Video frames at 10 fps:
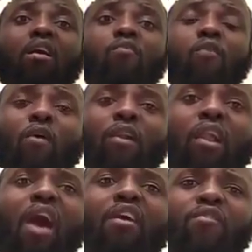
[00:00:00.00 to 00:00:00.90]
For a
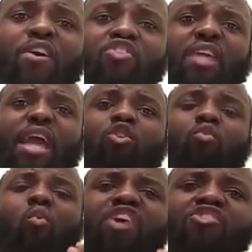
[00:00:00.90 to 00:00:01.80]
lot of us that
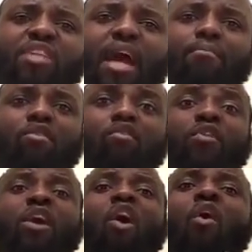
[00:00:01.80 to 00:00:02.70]
you watch that
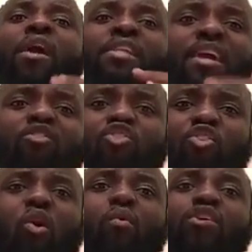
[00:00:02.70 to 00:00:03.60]
movie, or
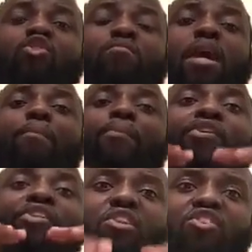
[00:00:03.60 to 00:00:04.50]
there's going to be a
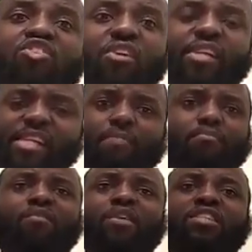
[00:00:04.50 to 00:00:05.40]
producer in the
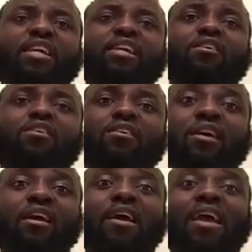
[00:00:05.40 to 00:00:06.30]
movie theater,
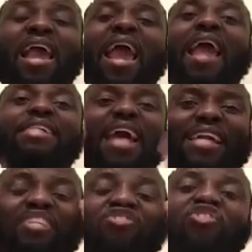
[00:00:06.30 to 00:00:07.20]
and they can